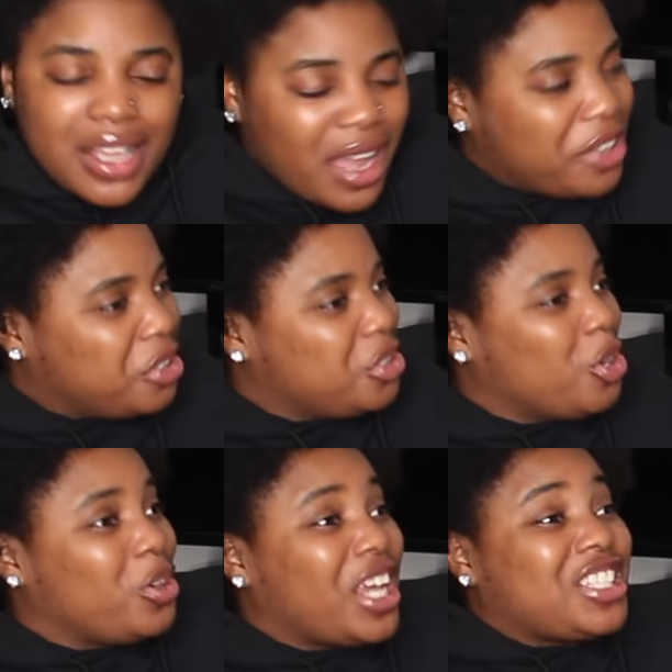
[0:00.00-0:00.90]
tired,
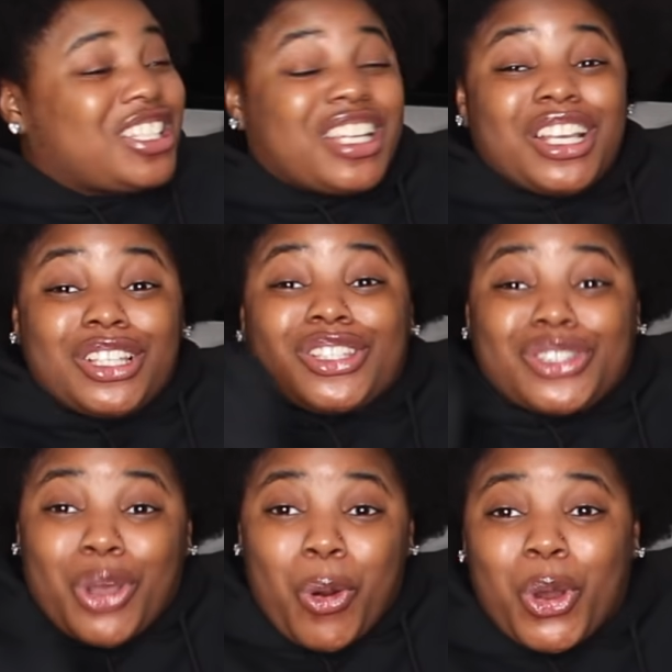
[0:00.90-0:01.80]
yo. That shit is
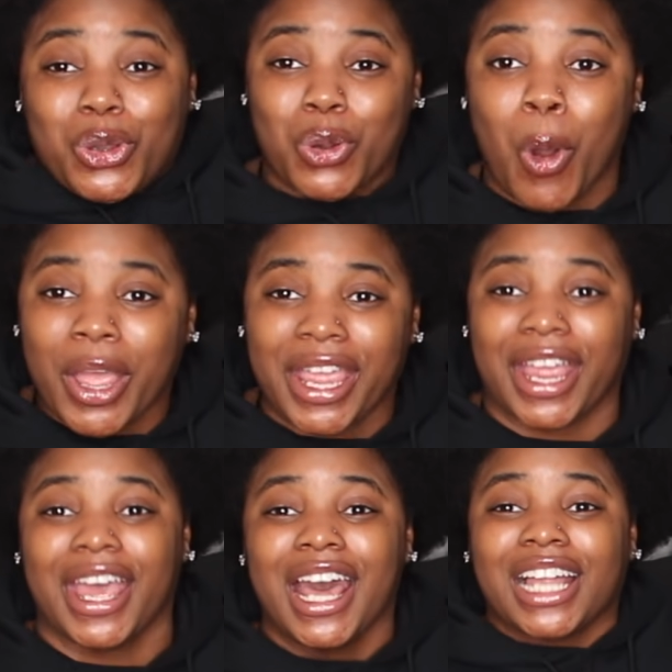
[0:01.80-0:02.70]
so
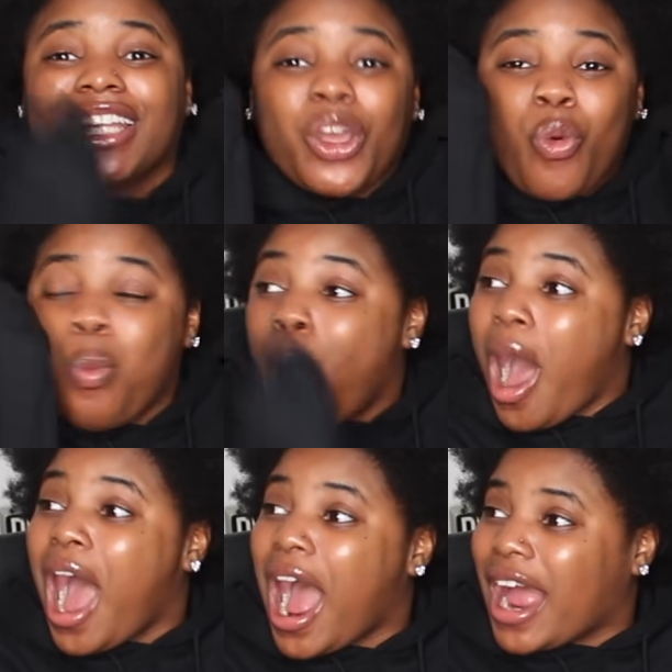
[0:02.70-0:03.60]
annoying. Like,
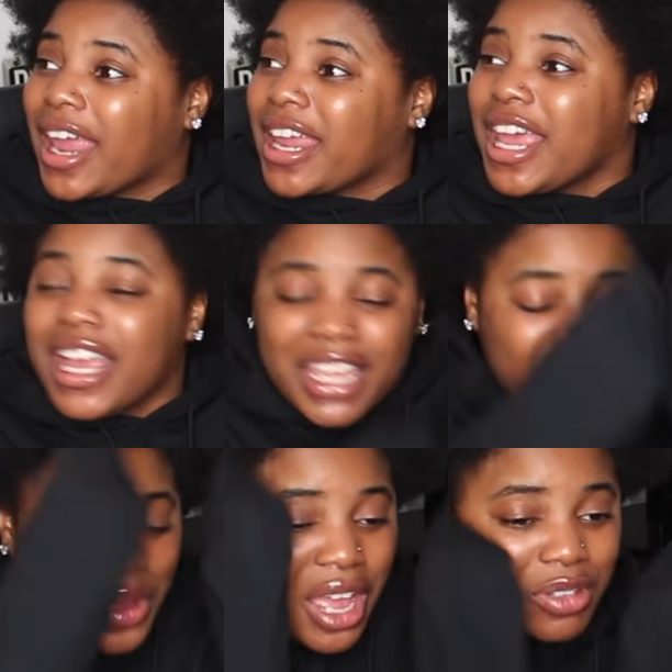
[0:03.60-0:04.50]
why
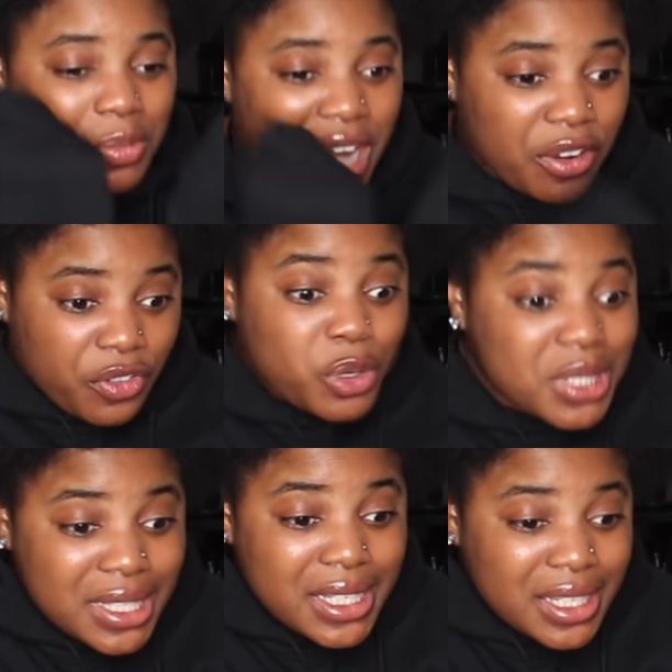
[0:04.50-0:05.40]
can't we have some
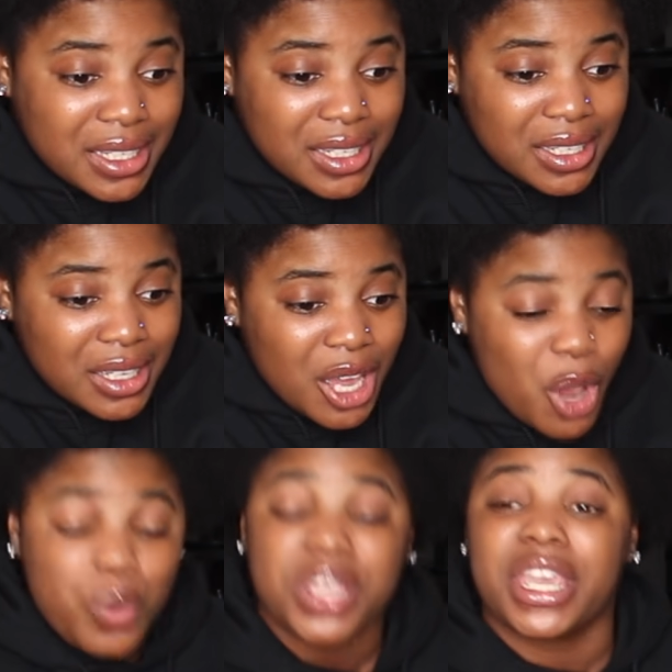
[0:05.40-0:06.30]
diversity?
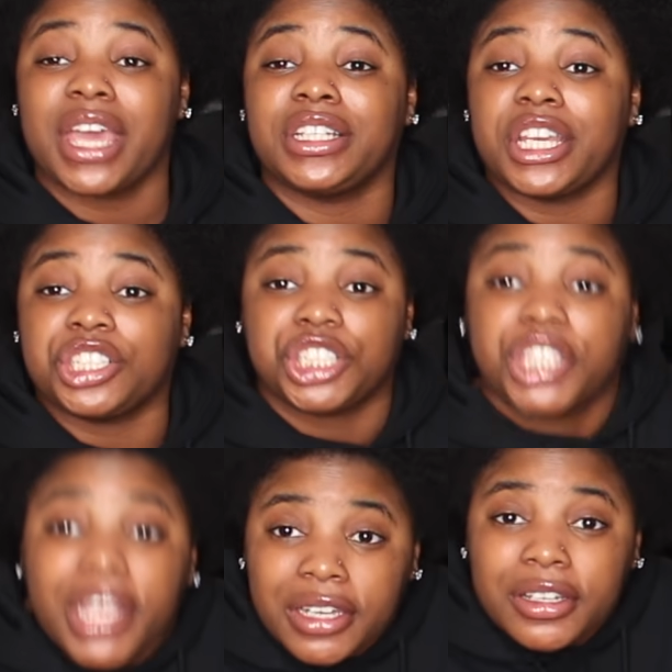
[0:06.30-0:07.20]
We can't get
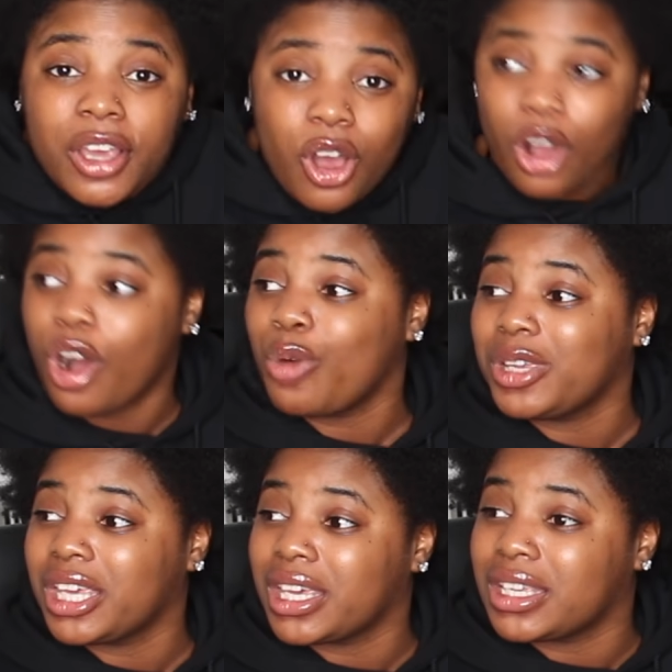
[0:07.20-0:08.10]
shit. All
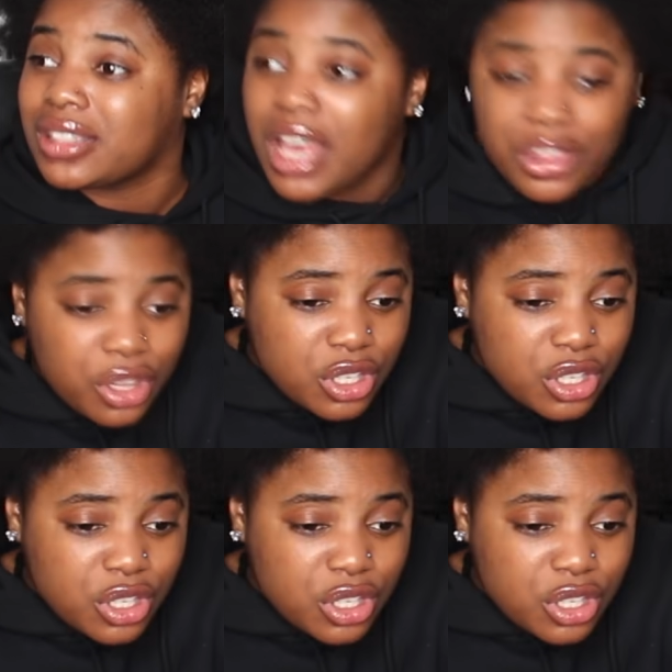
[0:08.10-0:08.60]
we get is the